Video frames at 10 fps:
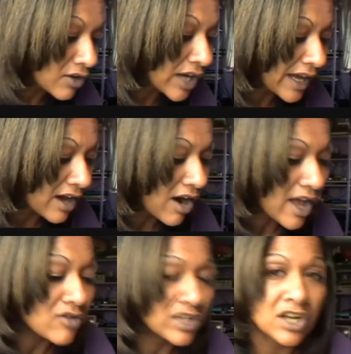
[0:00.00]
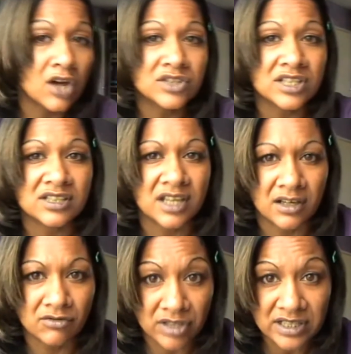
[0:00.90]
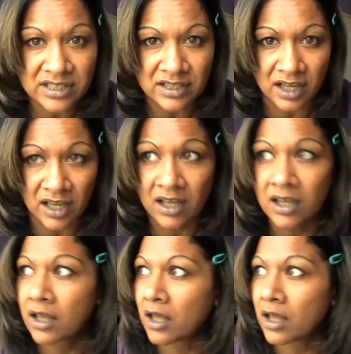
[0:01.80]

Okay, I only noticed it recently